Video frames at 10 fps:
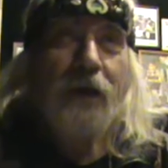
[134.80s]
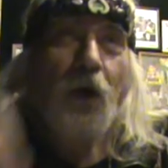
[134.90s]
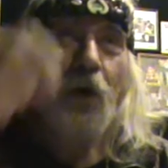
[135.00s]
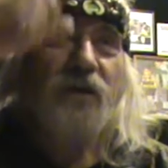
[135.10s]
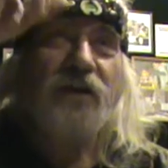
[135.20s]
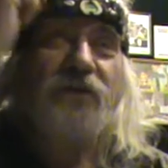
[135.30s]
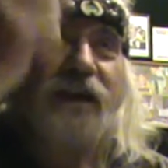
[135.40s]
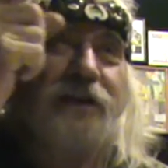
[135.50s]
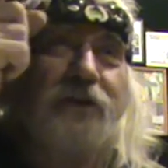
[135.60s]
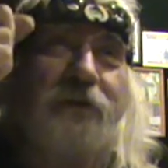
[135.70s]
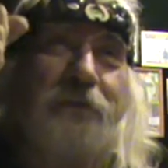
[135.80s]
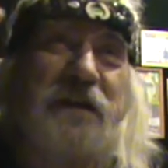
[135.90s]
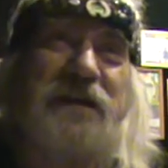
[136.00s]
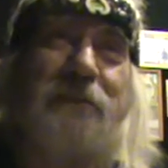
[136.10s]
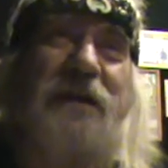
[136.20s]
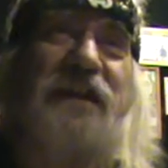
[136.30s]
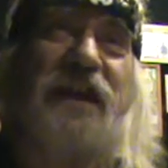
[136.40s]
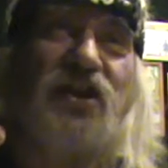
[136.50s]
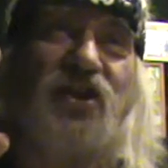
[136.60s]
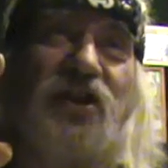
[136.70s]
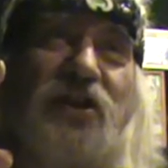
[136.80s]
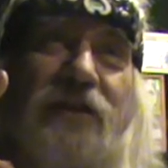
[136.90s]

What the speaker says: On the rate of precipitation.